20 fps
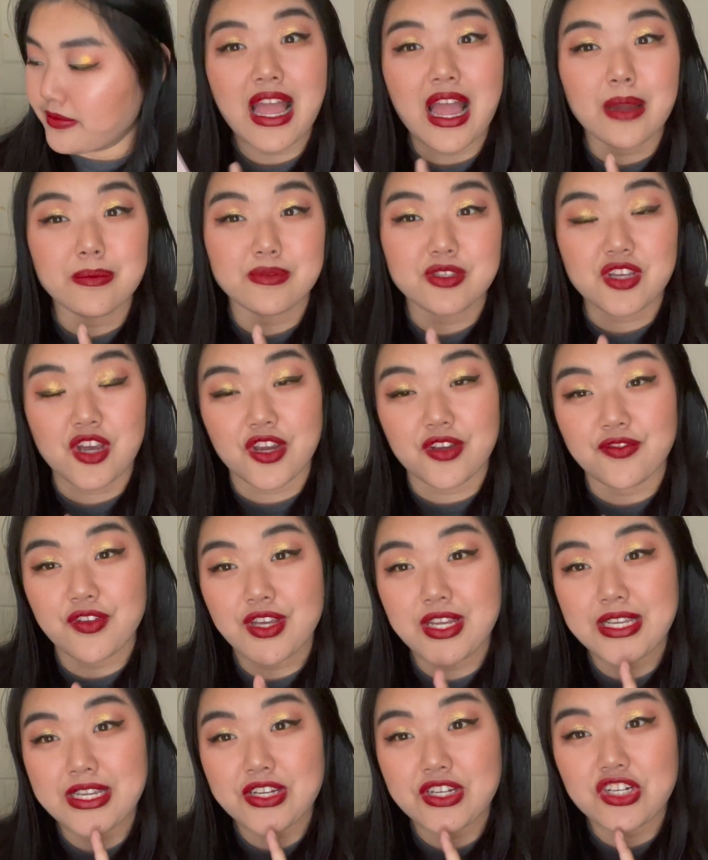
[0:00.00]
I'm sorry if you
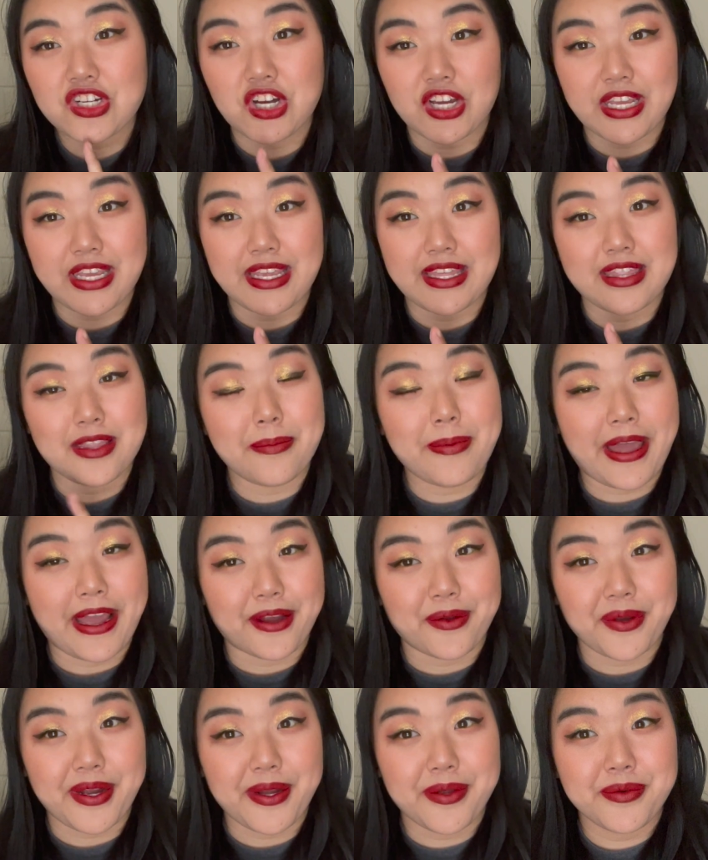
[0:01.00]
can hear cooking in the
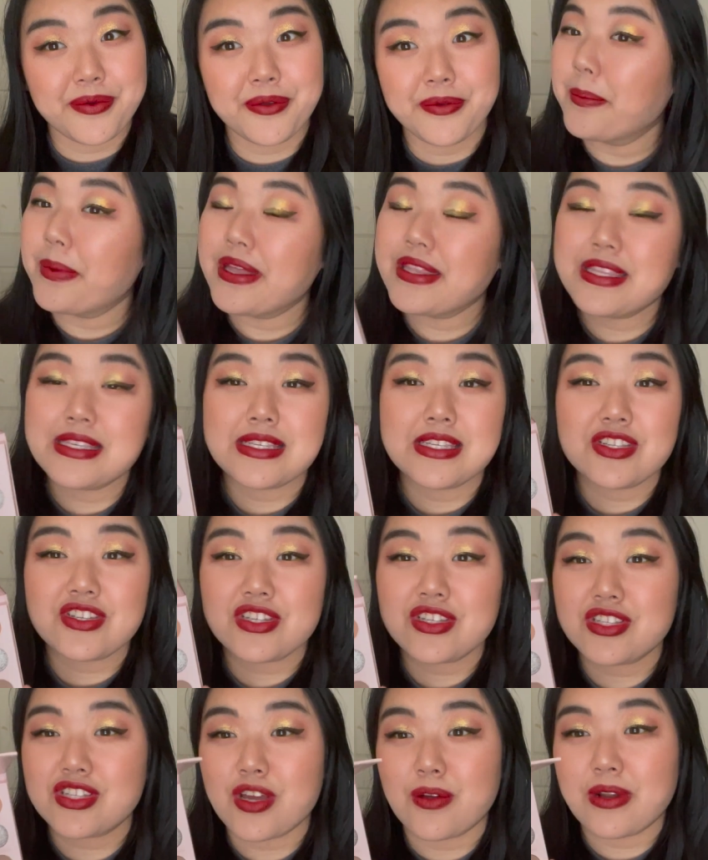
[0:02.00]
background, but this is
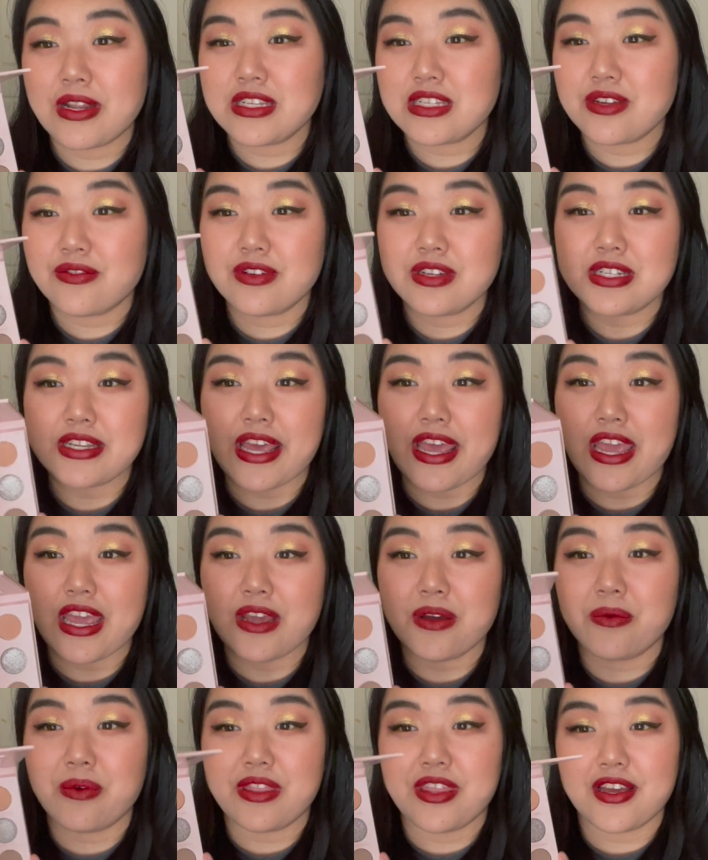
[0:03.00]
just so nice every day
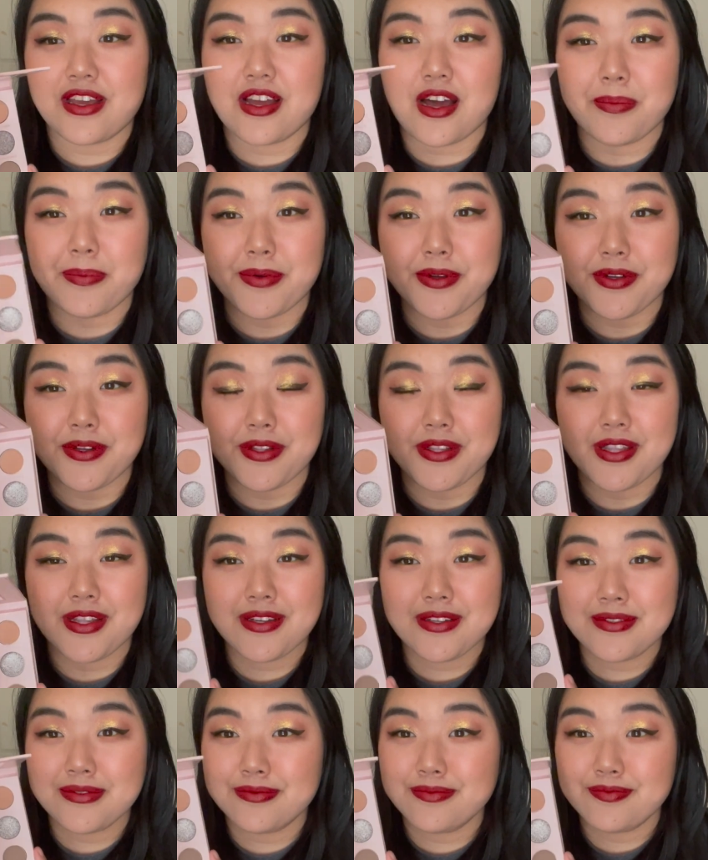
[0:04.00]
with a couple
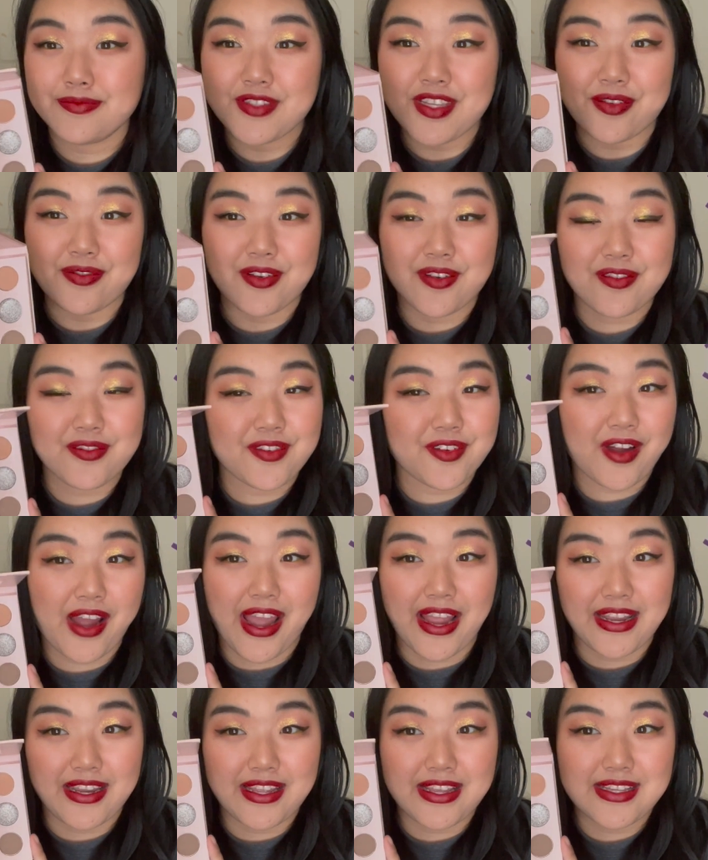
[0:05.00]
different
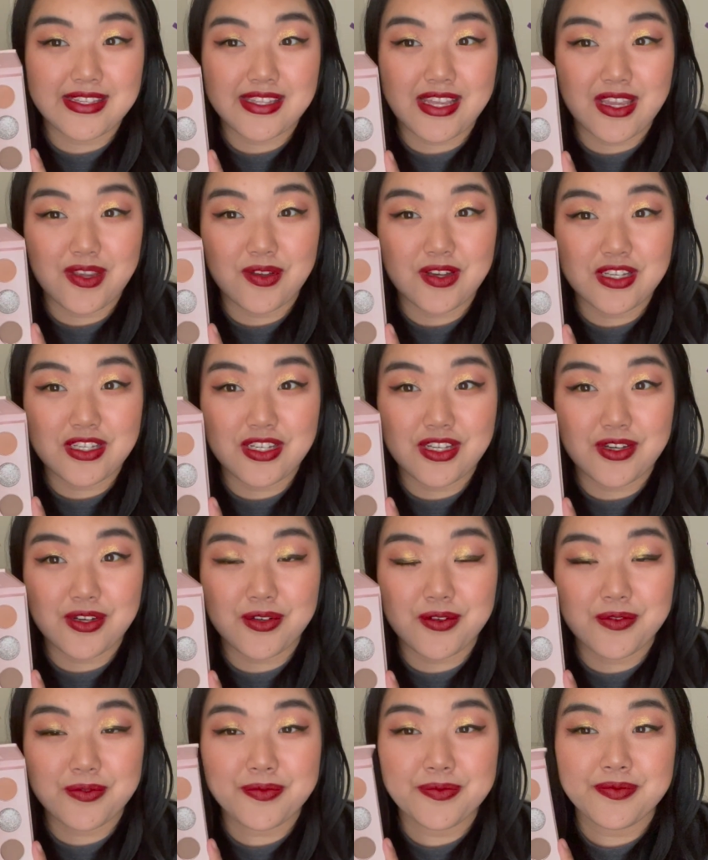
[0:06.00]
varieties that you could
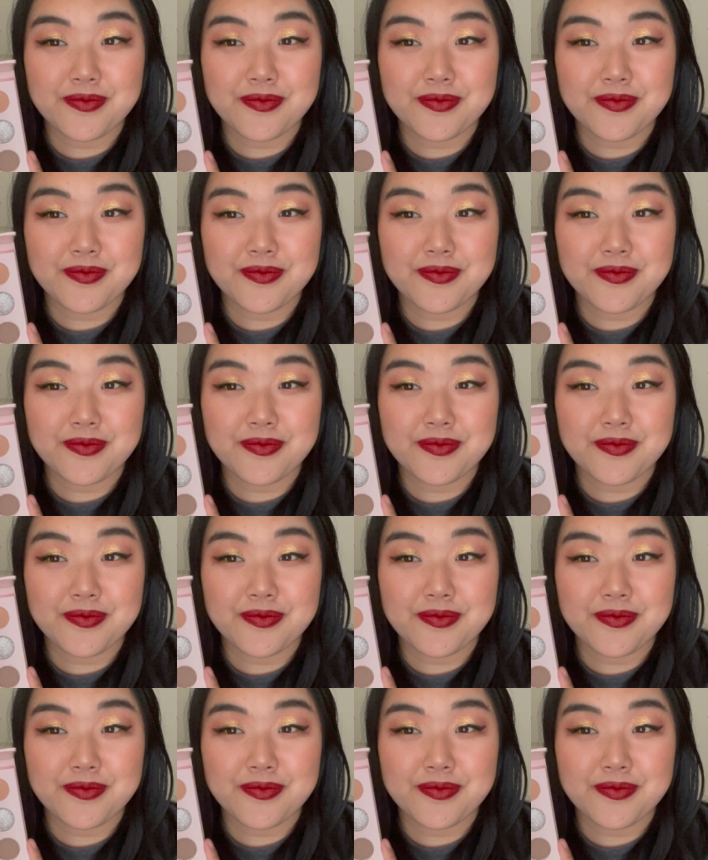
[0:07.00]
do.